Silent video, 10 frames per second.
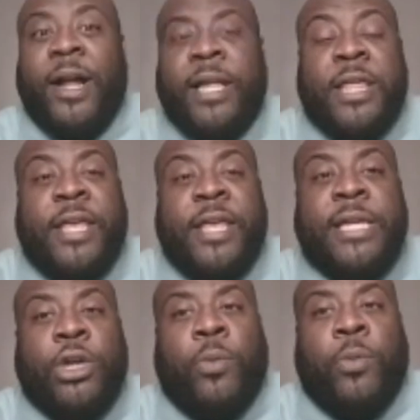the thing
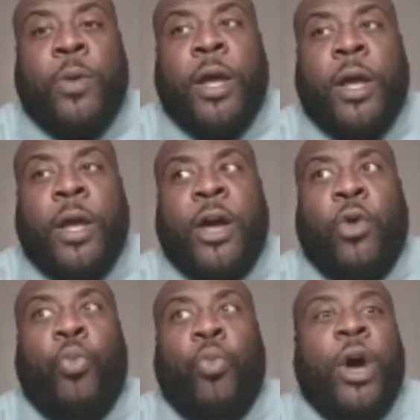is, though,
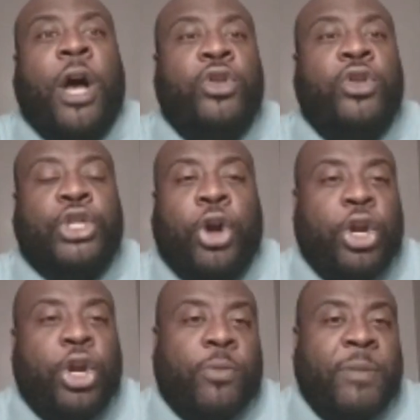what other star are you
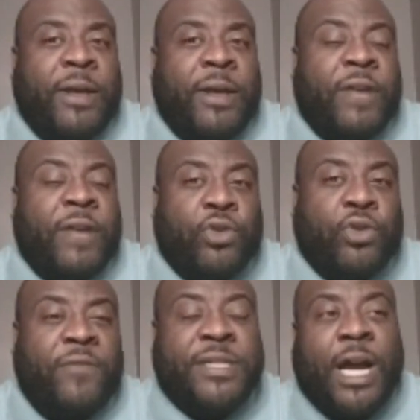going to bring? I mean, if
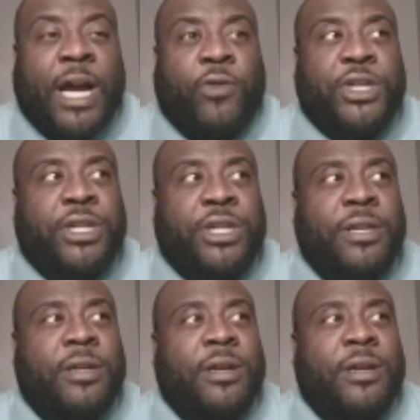it's not
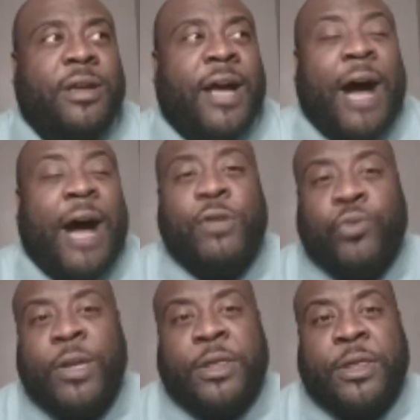Christian, I was
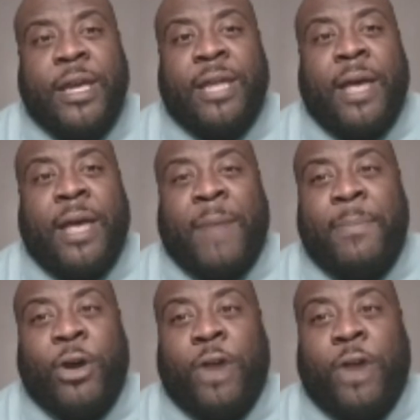really thinking that it
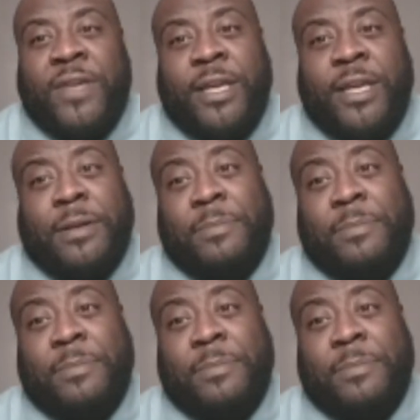might be RVD.